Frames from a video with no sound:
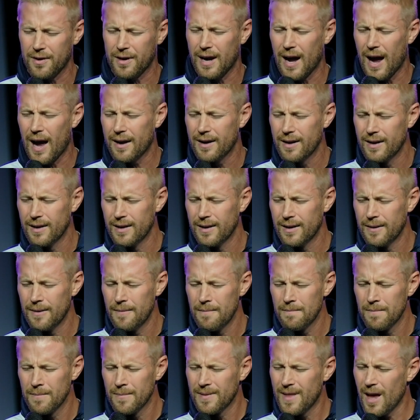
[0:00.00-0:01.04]
God.
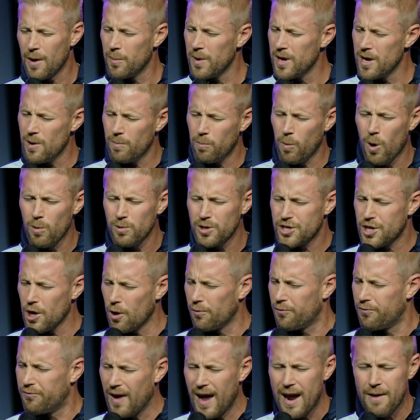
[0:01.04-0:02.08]
That we won't show
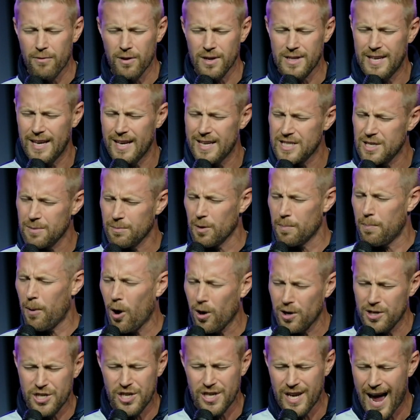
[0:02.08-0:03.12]
favoritism or
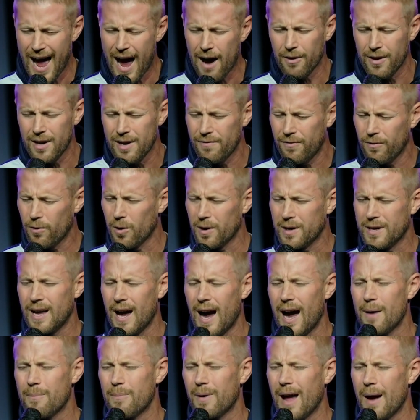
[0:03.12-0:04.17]
partiality, Lord
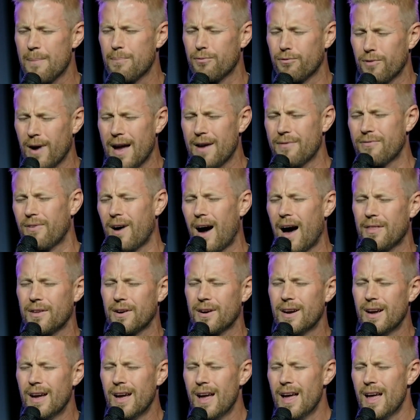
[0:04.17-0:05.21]
God. But I pray,
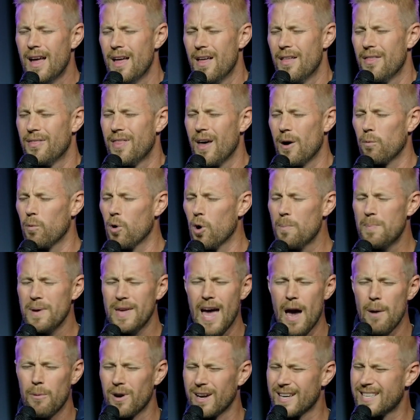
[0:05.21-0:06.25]
Father, that we'll
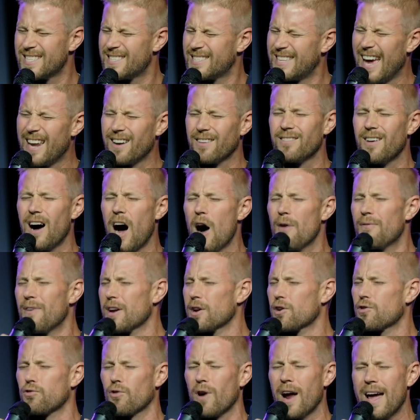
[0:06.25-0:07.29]
be able to extend love
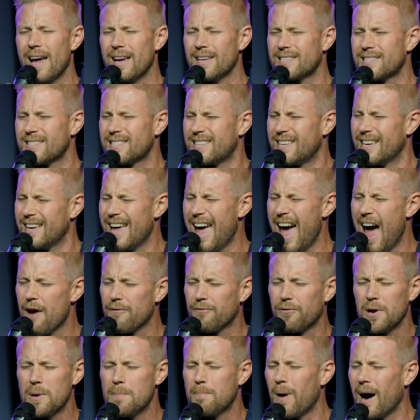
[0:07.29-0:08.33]
and grace to
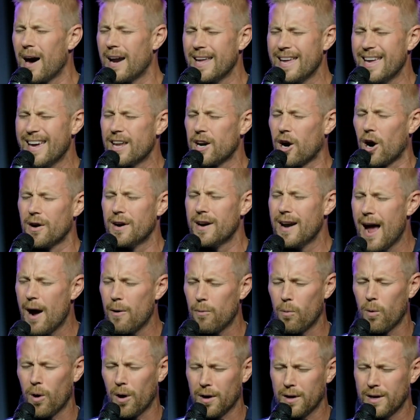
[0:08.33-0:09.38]
everybody in our
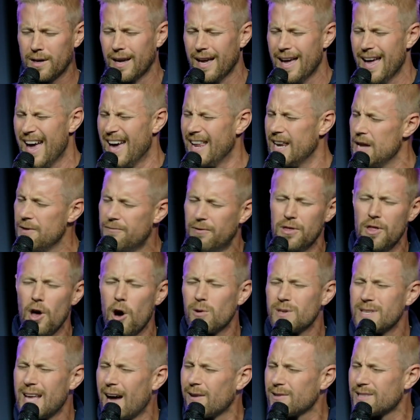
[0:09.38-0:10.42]
network and even
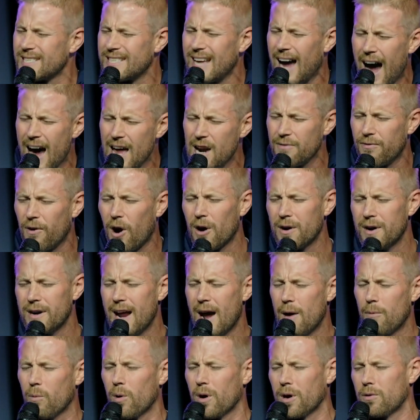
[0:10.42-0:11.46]
those outside of our
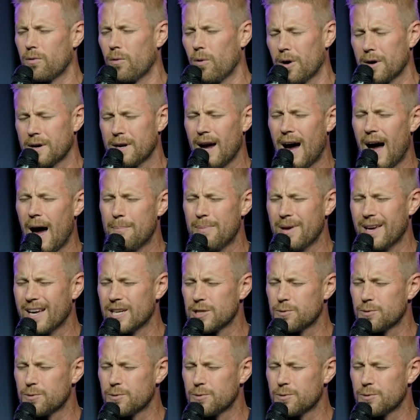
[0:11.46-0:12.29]
network, Lord God, because